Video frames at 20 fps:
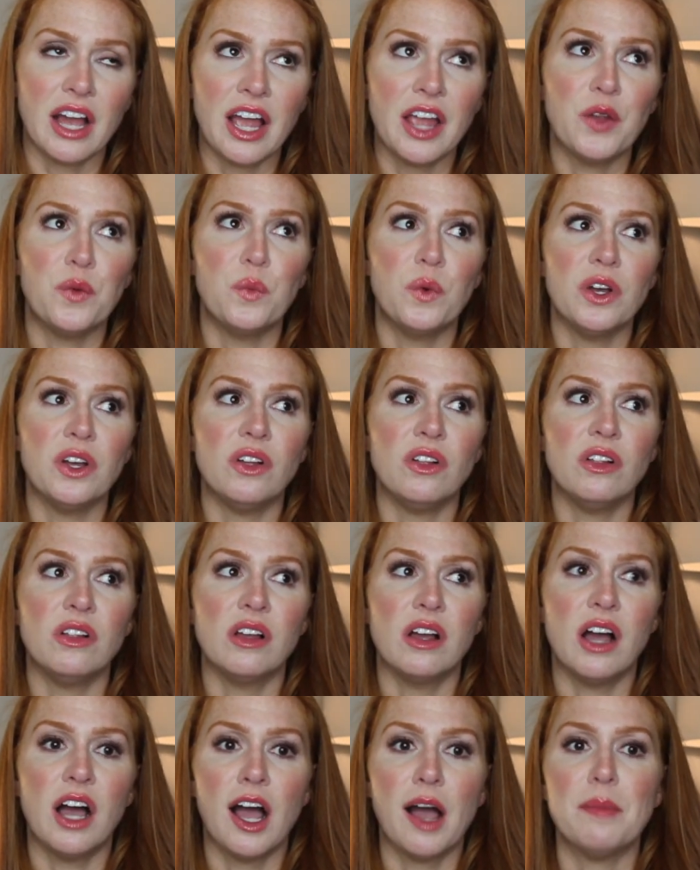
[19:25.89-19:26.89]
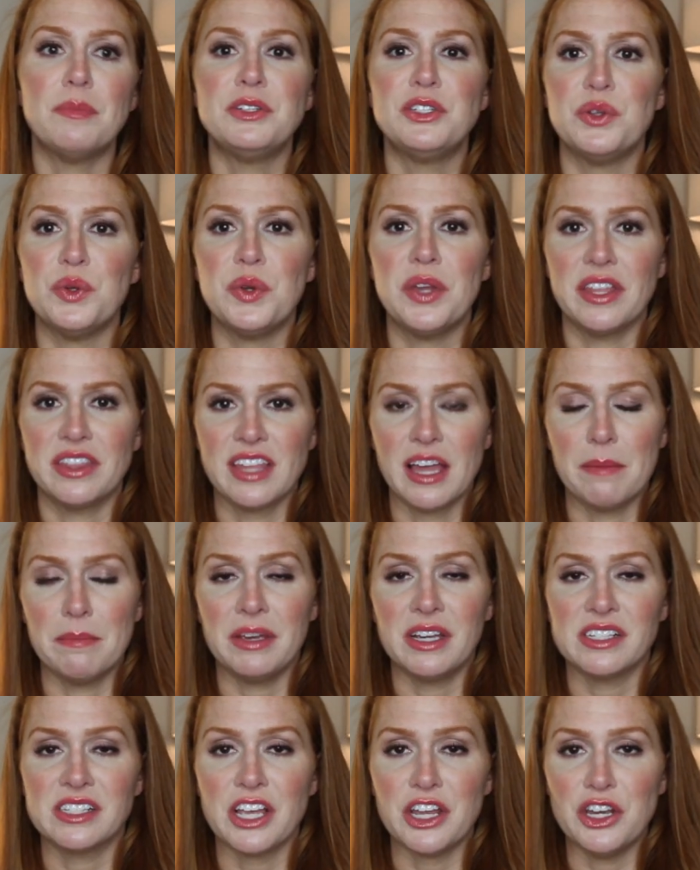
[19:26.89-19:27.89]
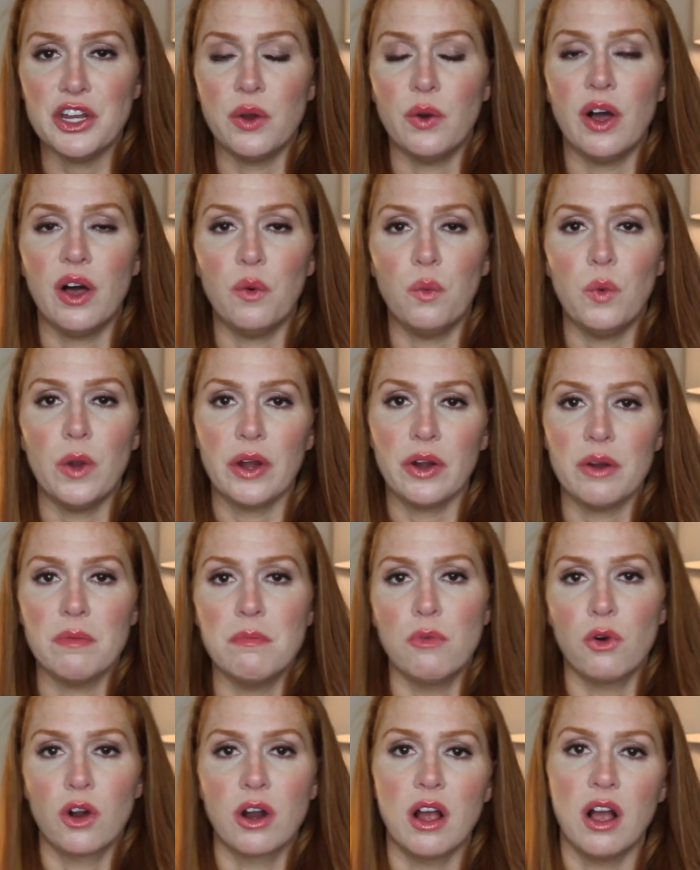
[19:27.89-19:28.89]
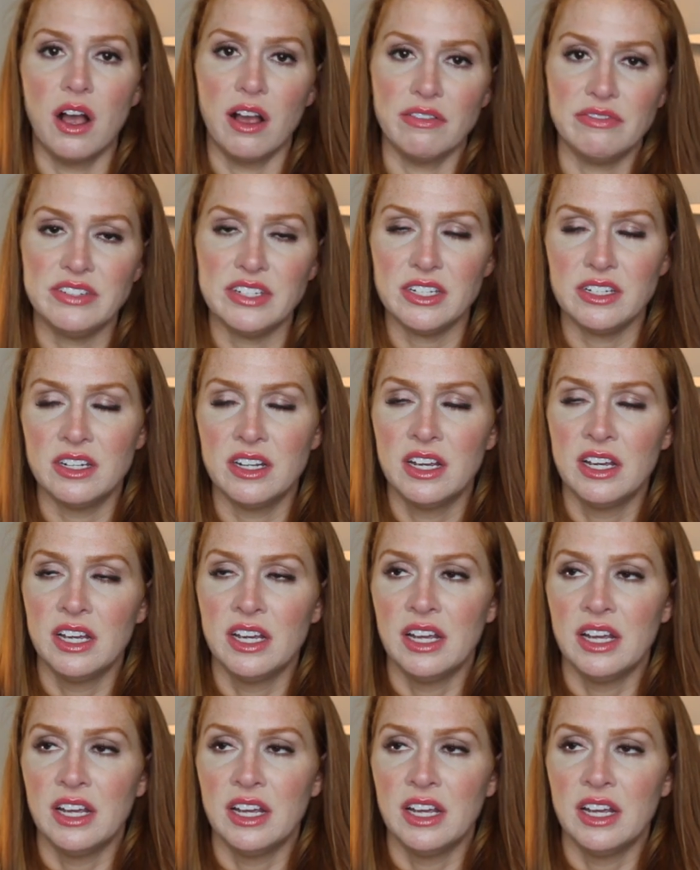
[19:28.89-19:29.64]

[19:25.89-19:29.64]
I will opt to get that because I know I'll wear it more often.